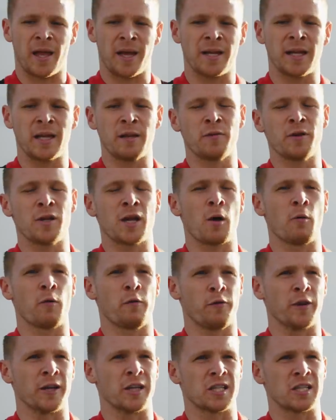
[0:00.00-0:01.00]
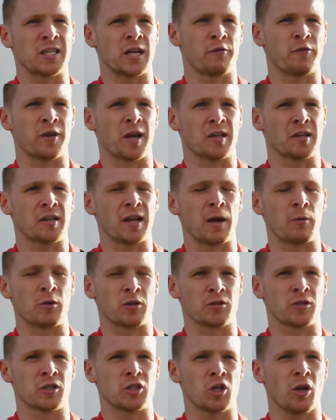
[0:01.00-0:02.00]
And even though we finished sixth yesterday,
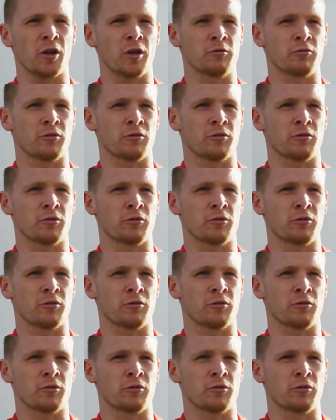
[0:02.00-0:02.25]
which was a solid